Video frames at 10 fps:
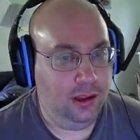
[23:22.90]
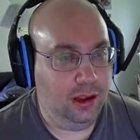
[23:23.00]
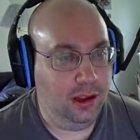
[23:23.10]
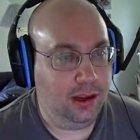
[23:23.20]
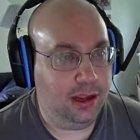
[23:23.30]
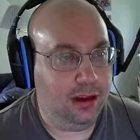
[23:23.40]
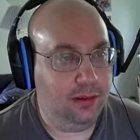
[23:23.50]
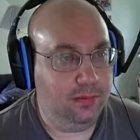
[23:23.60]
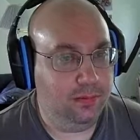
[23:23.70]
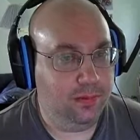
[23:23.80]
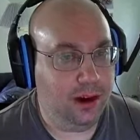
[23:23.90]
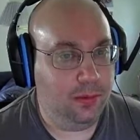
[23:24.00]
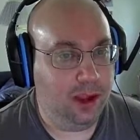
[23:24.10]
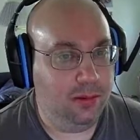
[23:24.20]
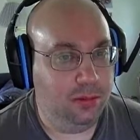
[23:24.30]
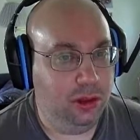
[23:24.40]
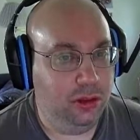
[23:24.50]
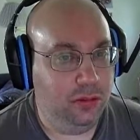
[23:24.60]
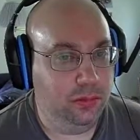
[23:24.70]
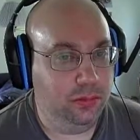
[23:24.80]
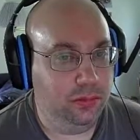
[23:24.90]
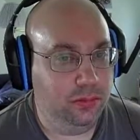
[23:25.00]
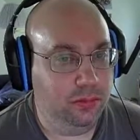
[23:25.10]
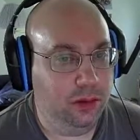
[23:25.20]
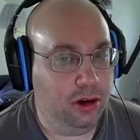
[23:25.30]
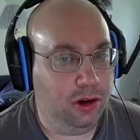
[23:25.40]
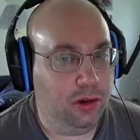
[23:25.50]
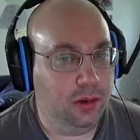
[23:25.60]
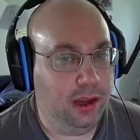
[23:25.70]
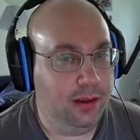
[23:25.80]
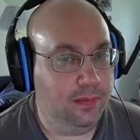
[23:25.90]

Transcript: again, red, white, and blue, American way.